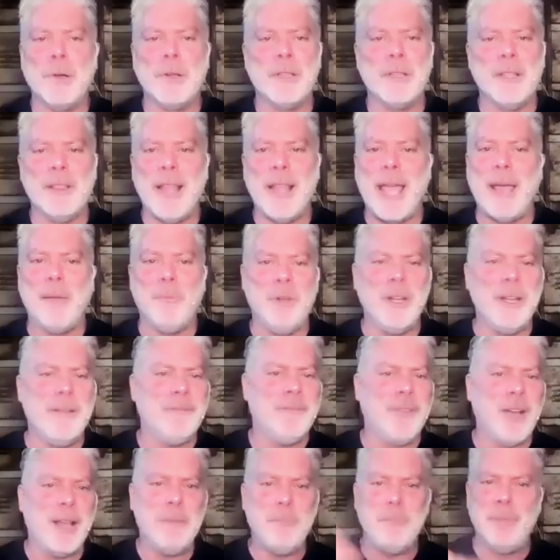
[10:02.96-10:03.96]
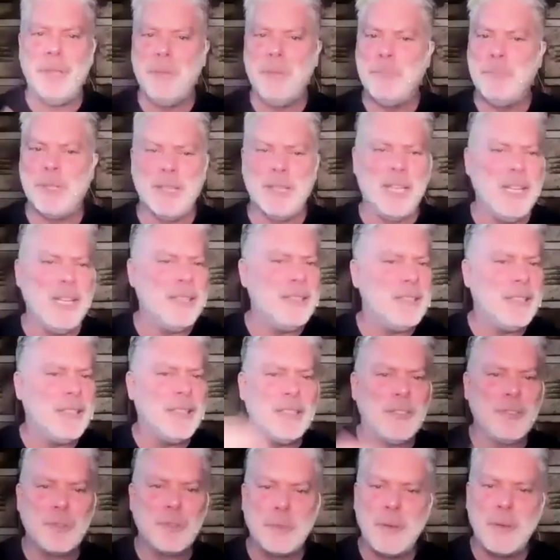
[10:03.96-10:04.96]
than that, we invite people into the
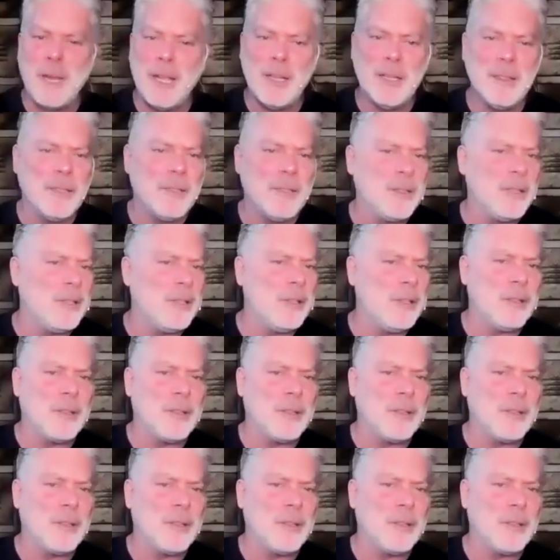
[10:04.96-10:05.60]
trailer.